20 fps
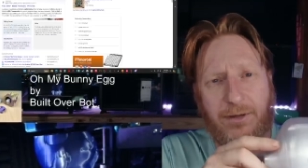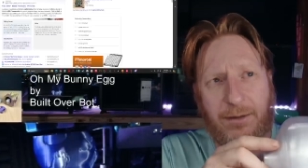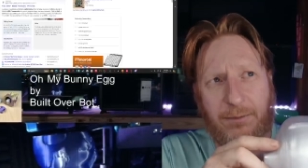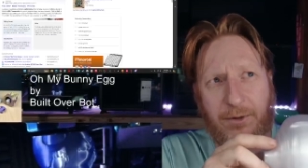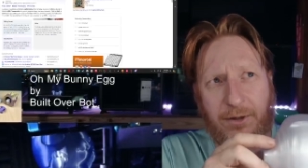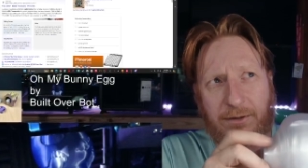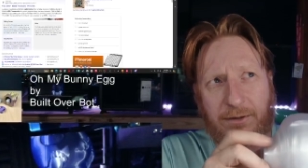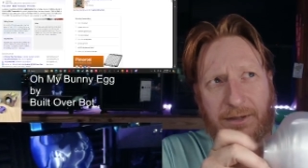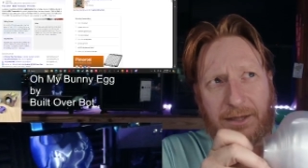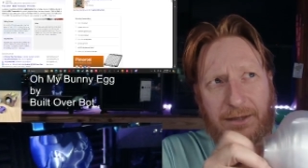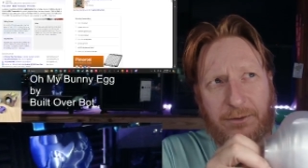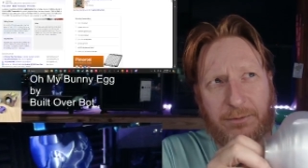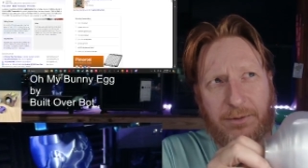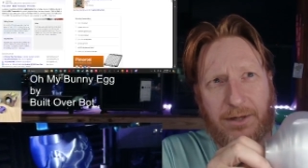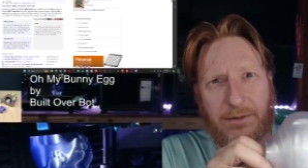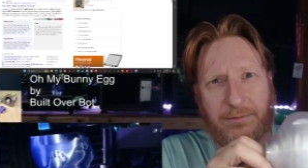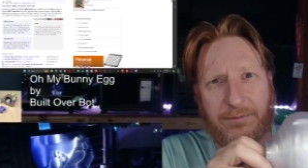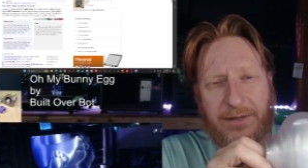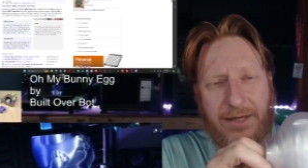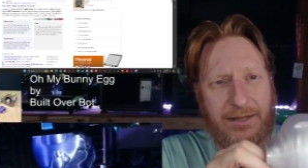I worked like
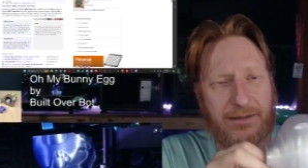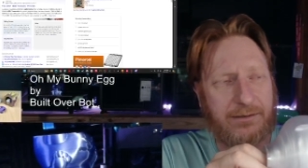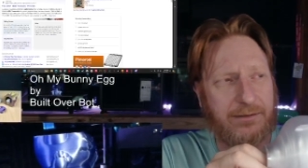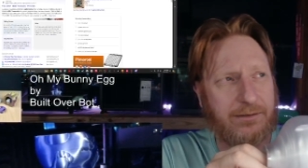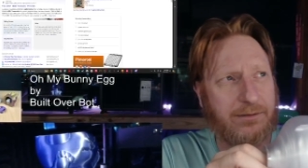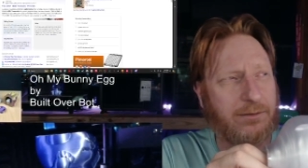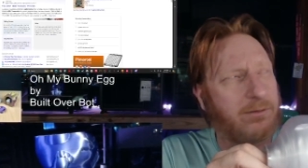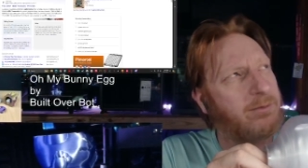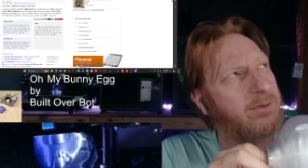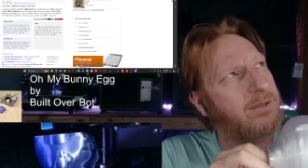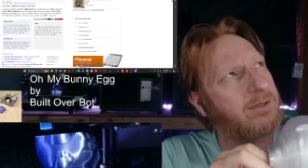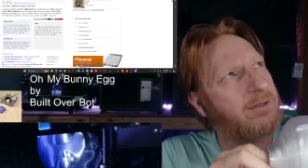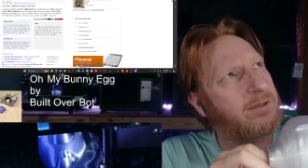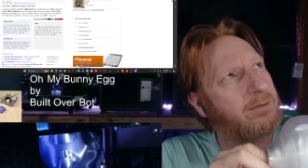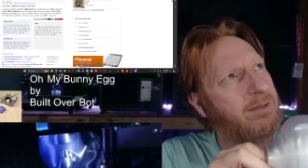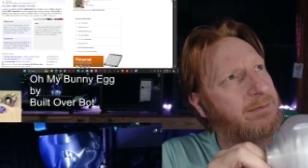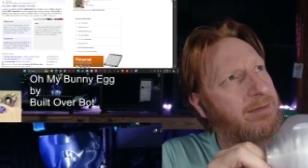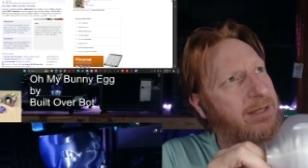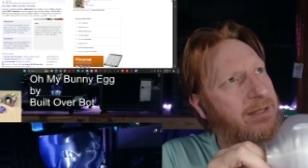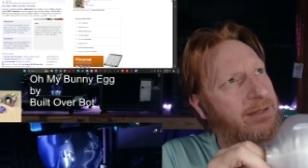12 days, or was it
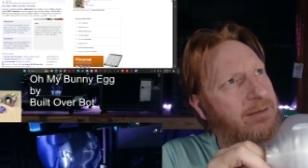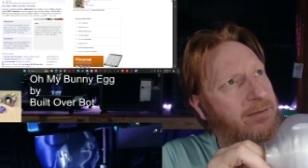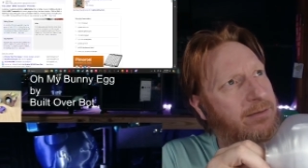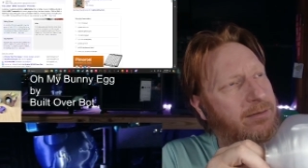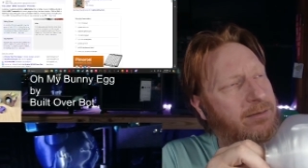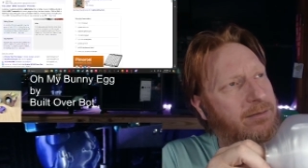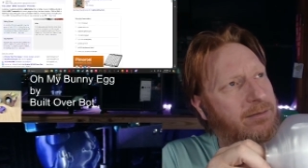12 days, or